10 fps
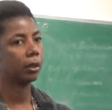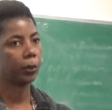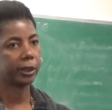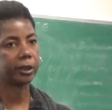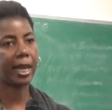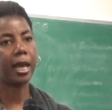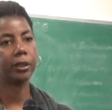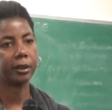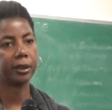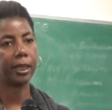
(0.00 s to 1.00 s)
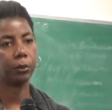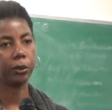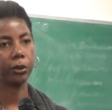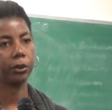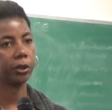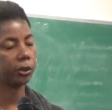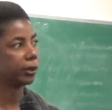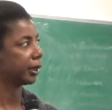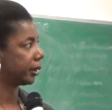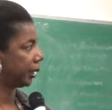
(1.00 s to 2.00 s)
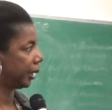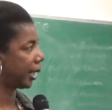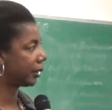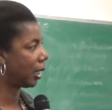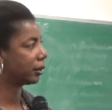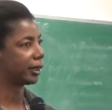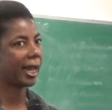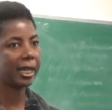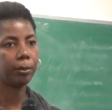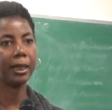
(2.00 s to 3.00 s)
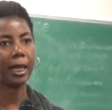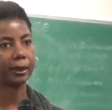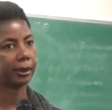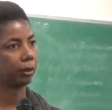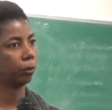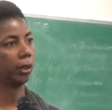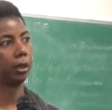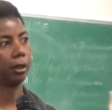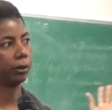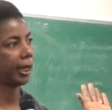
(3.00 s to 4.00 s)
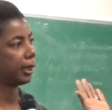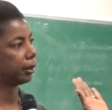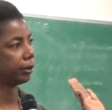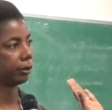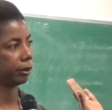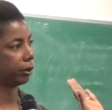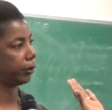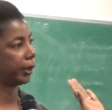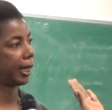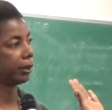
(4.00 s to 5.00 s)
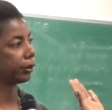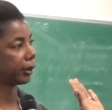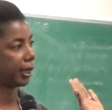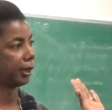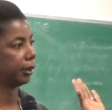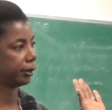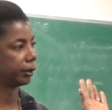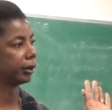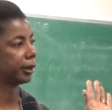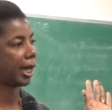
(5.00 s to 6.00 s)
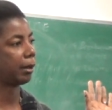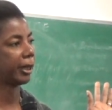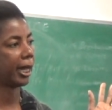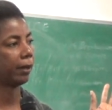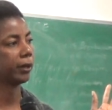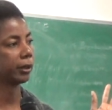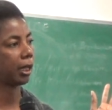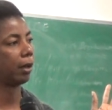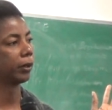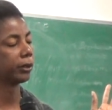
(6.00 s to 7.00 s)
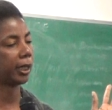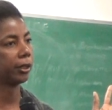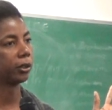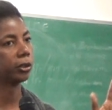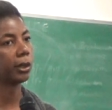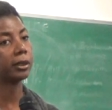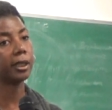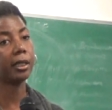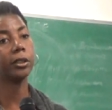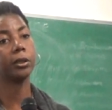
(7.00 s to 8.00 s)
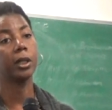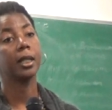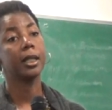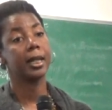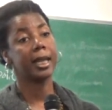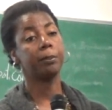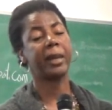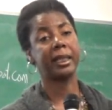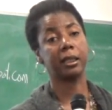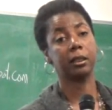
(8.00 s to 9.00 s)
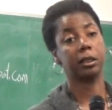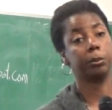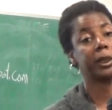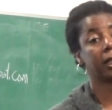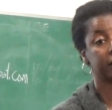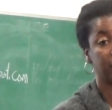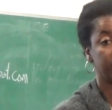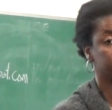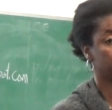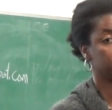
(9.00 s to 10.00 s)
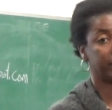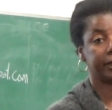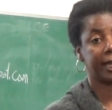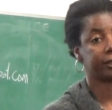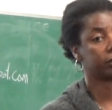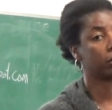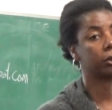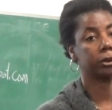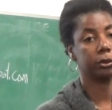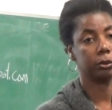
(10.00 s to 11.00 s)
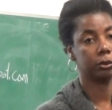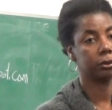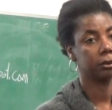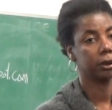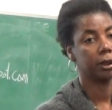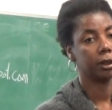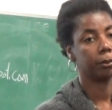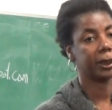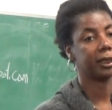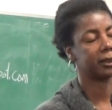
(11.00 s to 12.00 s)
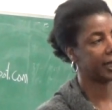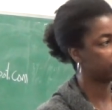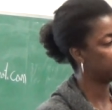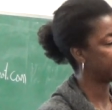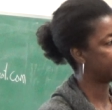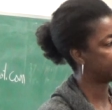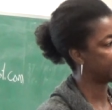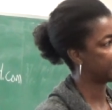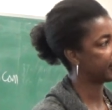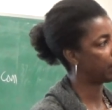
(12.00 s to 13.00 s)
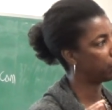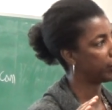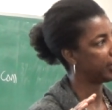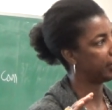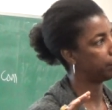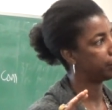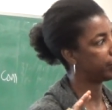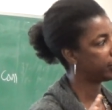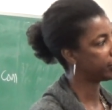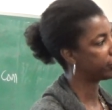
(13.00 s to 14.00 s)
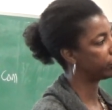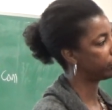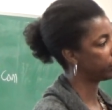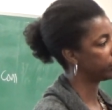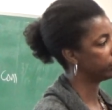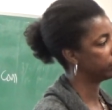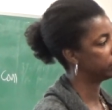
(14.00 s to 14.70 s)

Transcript: reached out and said, would you do this? And then I talked to Amy, I said, well, okay, this is the creator saying this is the time to have this conversation. So I'll tell you, it may get a little bit uncomfortable. And that's so cool because that's when I think that we push through